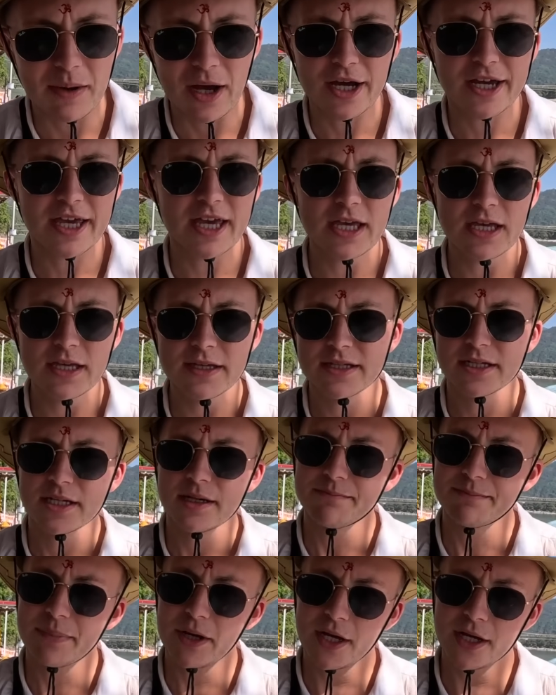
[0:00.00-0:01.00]
murky,
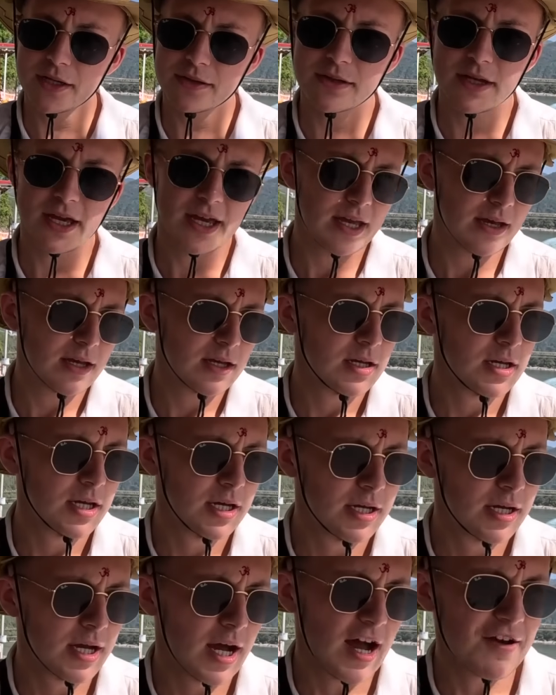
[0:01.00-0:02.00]
but
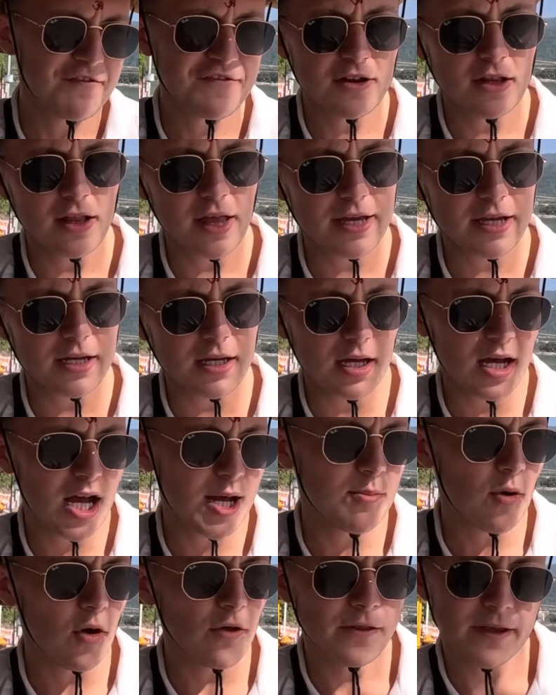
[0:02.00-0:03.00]
I feel like
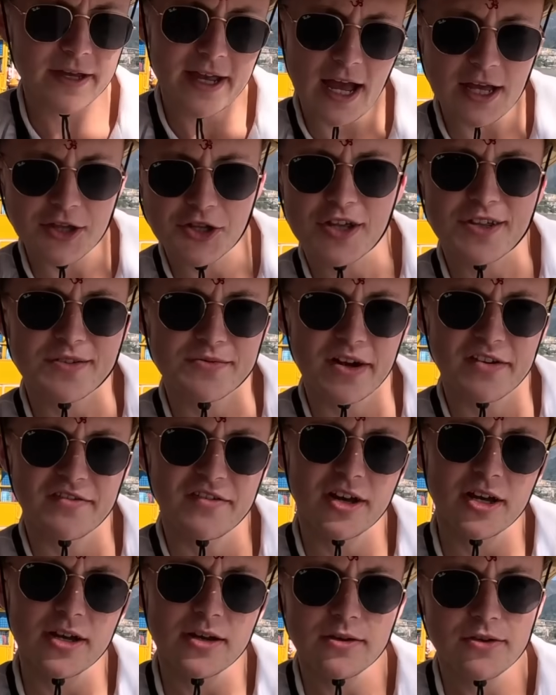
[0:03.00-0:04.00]
I'm on the Ganges
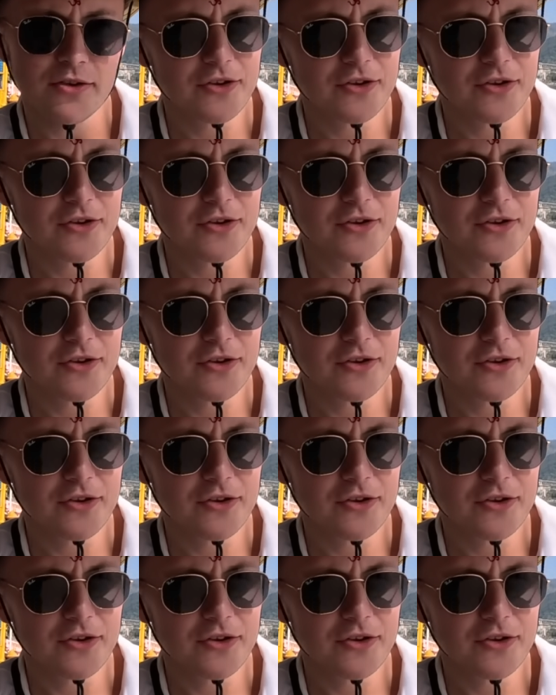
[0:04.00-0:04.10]
River,